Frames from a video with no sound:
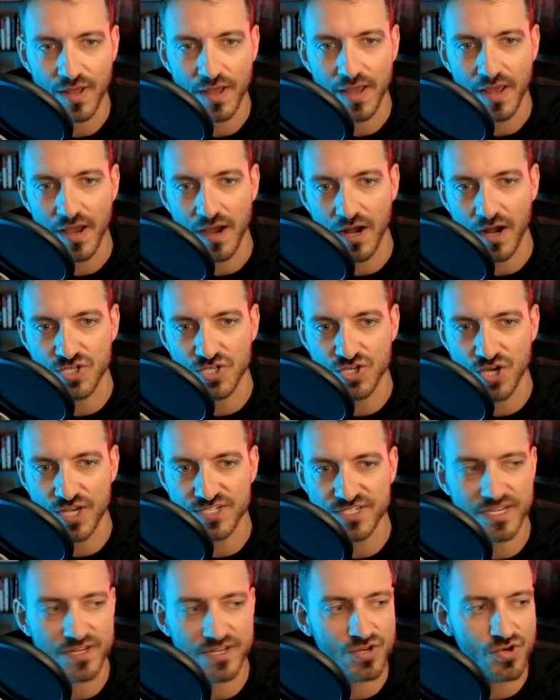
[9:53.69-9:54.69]

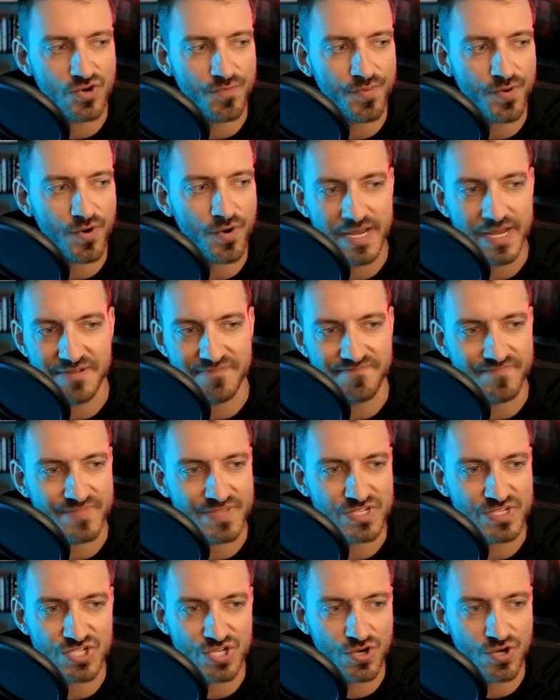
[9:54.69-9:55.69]
Adjusted Nupal,
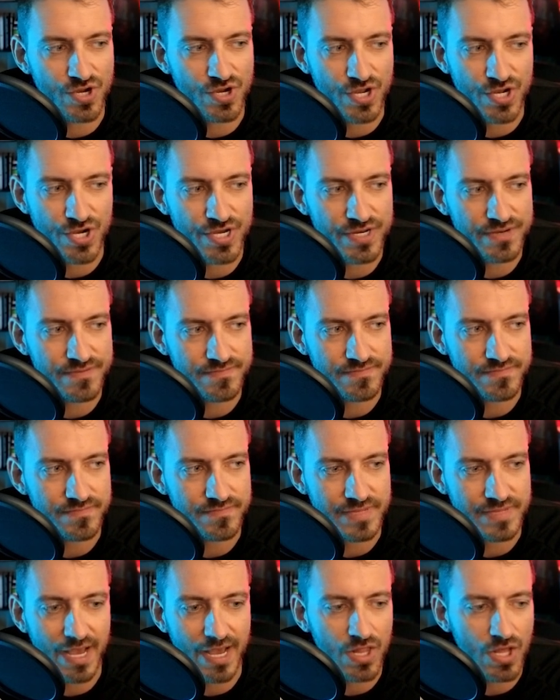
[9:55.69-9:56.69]
still good.
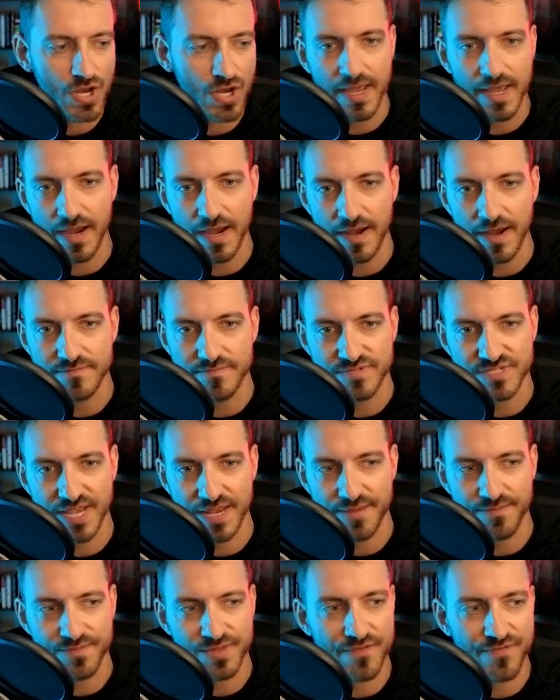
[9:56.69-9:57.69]
yellow.
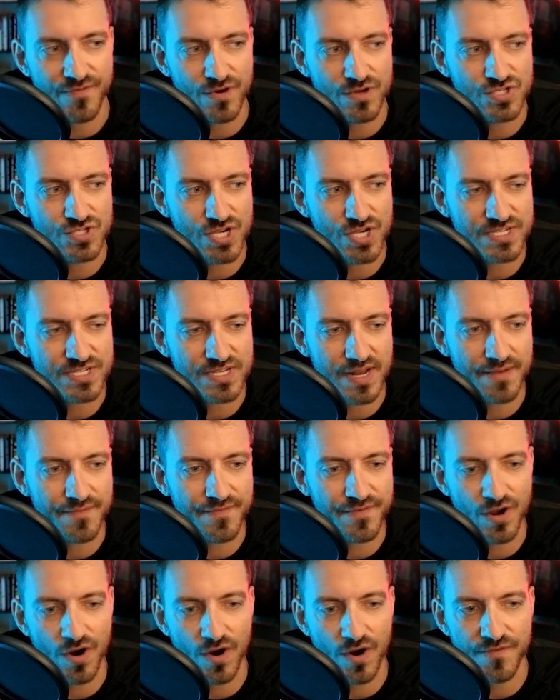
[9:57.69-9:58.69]
Same thing for adjusted
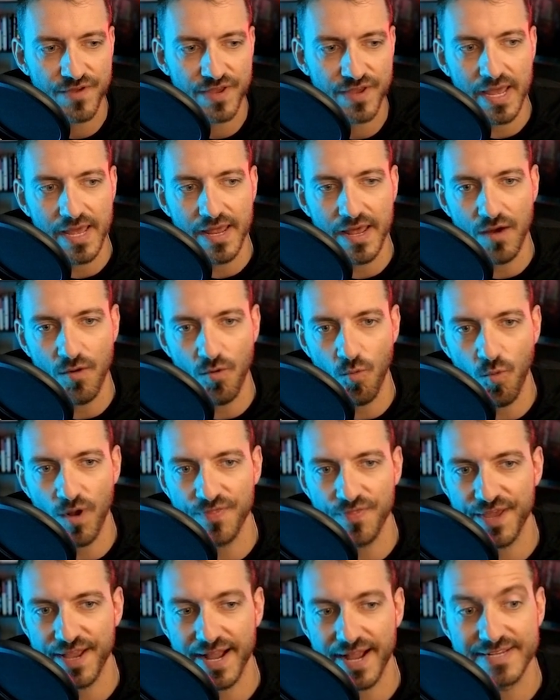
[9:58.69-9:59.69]
MVRV. One
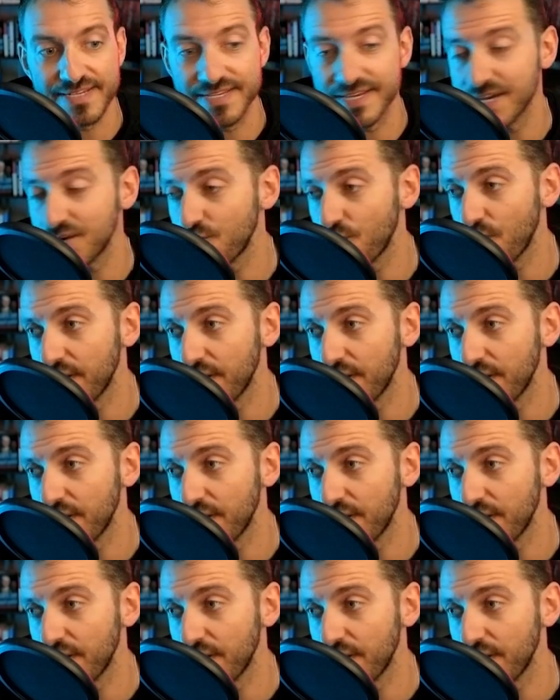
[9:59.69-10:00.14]
thing I did want to